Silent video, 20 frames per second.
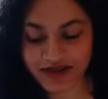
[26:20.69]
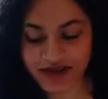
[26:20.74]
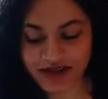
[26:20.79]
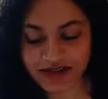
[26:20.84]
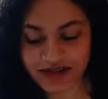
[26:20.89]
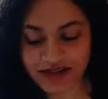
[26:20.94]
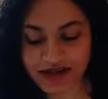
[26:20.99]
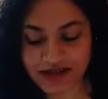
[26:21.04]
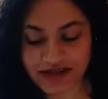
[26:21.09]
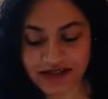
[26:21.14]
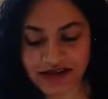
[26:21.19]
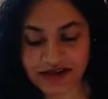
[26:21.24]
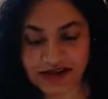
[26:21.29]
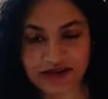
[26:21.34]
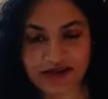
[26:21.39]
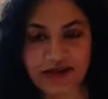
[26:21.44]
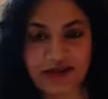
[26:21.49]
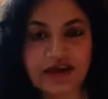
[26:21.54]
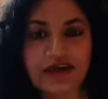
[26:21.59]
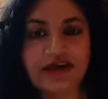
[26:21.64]
I, I
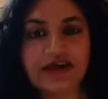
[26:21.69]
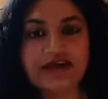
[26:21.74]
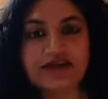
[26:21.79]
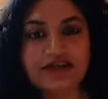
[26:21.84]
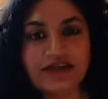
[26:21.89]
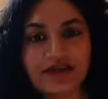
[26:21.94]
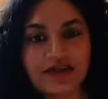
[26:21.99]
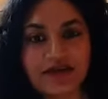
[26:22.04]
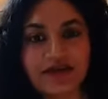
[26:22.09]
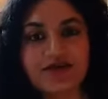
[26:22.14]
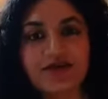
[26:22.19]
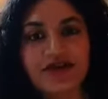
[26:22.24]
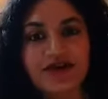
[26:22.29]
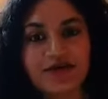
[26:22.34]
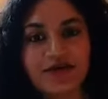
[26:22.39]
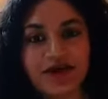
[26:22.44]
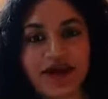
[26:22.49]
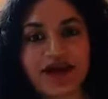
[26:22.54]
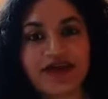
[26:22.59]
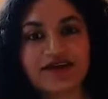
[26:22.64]
think that's a great
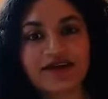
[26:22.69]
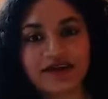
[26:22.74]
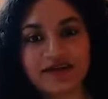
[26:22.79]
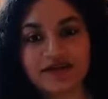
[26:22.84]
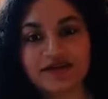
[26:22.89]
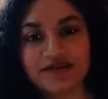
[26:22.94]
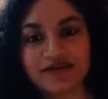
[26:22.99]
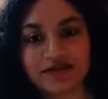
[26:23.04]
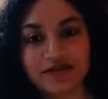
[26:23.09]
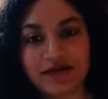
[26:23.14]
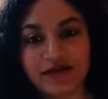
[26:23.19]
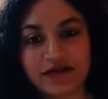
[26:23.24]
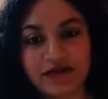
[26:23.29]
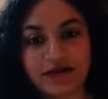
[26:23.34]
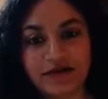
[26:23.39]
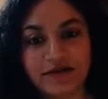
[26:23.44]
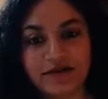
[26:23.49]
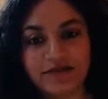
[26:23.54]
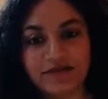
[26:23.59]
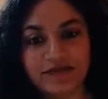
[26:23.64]
practice
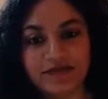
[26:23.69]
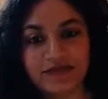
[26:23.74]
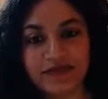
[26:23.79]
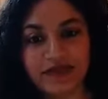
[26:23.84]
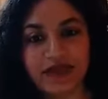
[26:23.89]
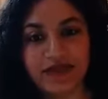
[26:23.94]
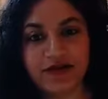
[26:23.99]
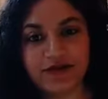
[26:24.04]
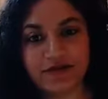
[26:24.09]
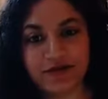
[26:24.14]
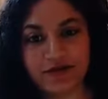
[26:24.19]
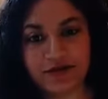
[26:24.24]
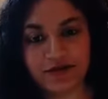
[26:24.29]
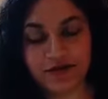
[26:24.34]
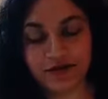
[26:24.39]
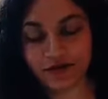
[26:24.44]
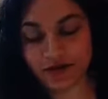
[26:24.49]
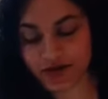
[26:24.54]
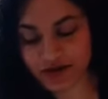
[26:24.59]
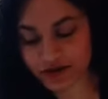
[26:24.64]
uh, that
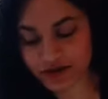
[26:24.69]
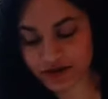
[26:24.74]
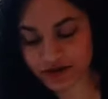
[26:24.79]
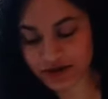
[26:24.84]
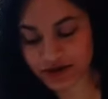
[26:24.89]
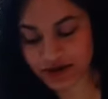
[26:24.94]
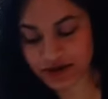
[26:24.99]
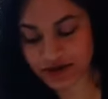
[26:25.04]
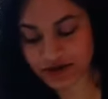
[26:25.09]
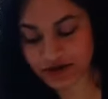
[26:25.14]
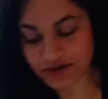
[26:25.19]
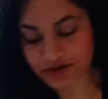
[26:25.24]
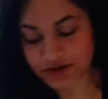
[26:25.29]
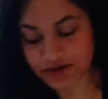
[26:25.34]
we could uh,